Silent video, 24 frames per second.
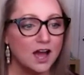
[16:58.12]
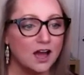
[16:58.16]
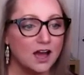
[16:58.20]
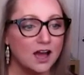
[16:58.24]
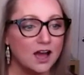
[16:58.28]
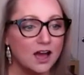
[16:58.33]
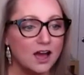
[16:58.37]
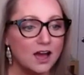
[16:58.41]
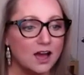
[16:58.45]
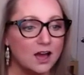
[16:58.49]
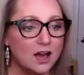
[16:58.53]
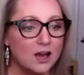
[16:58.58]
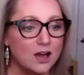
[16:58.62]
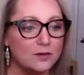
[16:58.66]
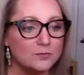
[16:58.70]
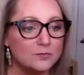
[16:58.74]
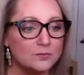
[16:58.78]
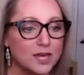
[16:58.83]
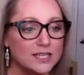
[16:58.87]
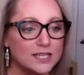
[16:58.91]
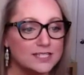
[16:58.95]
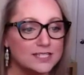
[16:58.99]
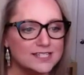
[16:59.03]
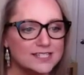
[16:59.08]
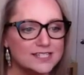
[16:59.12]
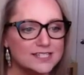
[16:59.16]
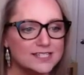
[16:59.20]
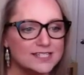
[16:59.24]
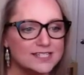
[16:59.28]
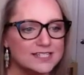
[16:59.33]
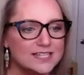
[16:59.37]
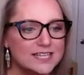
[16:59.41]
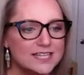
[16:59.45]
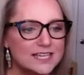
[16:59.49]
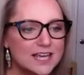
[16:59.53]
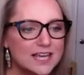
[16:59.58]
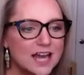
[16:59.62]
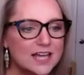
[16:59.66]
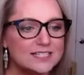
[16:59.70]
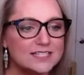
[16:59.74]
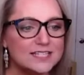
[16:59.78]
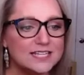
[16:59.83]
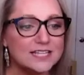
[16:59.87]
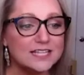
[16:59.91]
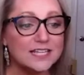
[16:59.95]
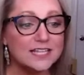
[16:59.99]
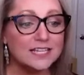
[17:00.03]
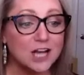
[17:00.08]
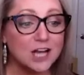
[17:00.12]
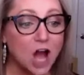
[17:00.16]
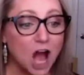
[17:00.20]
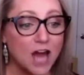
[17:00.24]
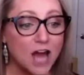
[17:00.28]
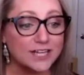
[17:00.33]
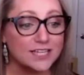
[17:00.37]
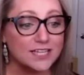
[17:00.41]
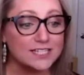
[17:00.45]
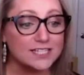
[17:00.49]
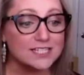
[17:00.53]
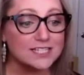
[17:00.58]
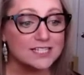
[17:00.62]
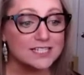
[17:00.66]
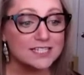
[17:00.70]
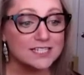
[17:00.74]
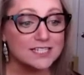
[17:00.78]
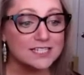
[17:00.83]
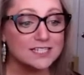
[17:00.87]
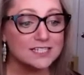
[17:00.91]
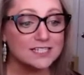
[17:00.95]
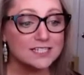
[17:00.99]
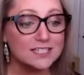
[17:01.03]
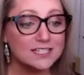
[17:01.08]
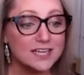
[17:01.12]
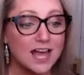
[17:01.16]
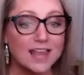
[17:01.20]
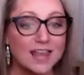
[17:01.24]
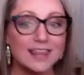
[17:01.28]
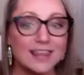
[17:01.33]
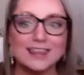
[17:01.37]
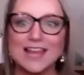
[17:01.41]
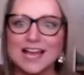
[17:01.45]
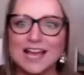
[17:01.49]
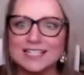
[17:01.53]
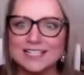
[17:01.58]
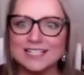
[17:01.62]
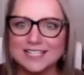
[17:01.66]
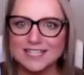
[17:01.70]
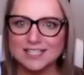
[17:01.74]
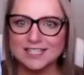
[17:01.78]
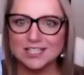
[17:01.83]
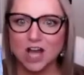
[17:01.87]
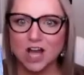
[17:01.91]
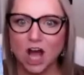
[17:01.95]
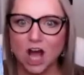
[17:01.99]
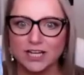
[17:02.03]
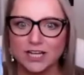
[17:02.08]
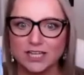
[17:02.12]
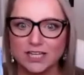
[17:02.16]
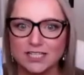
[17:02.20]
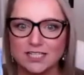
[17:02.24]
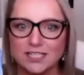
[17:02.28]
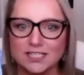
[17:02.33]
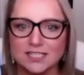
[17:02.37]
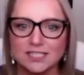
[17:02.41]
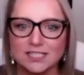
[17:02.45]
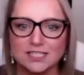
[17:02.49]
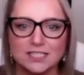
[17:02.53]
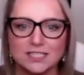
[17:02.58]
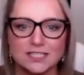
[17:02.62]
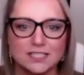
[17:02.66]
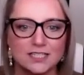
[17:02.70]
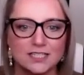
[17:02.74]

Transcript: Dylan got it. Alexis got it.